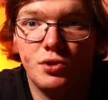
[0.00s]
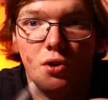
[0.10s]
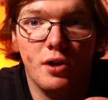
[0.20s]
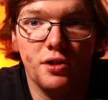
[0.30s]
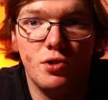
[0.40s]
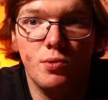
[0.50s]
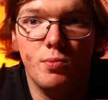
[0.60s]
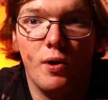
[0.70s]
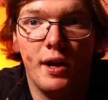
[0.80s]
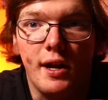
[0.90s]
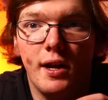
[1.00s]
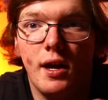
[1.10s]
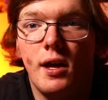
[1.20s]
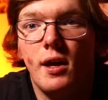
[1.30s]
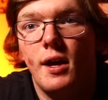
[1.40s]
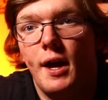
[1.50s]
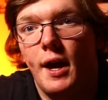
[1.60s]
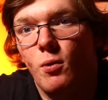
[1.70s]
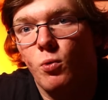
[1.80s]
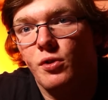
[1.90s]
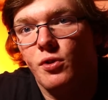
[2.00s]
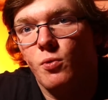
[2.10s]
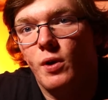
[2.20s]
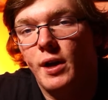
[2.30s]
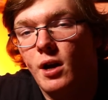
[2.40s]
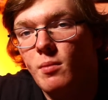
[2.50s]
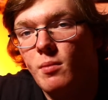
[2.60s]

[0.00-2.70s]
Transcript: start at 2.8 and work their way